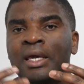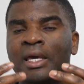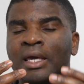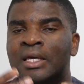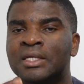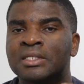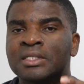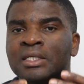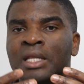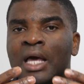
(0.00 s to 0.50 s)

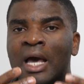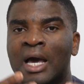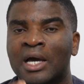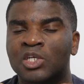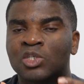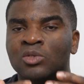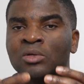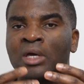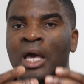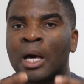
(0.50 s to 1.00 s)
isn't
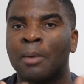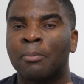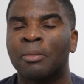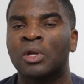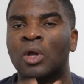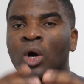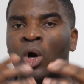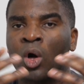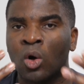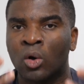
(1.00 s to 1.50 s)
actually
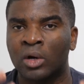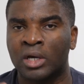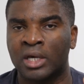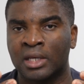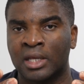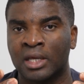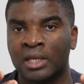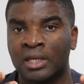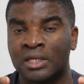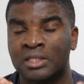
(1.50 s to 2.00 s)
helping all
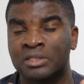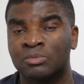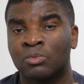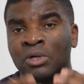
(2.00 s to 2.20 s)
Canadians.